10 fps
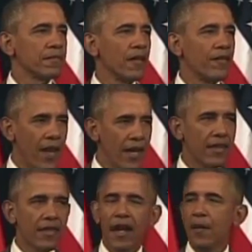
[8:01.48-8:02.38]
a
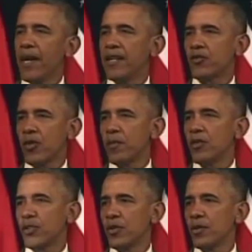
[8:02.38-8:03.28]
faith that I paid tribute
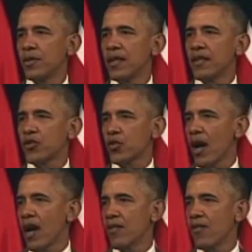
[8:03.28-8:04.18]
to at the
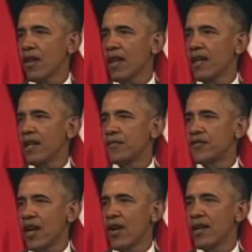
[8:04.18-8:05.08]
shrine of Our Lady of
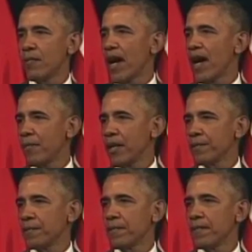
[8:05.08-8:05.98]
Charity in Miami,
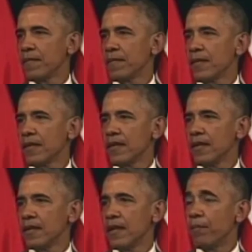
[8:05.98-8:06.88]

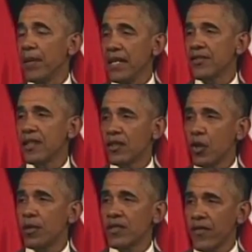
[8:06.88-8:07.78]
a peace that
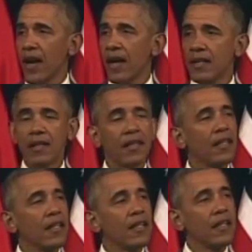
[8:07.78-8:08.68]
Cubans find
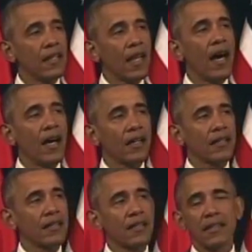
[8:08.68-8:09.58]
in
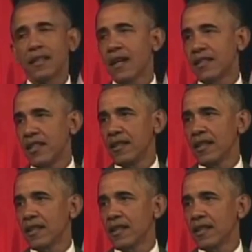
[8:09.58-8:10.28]
La Cachita.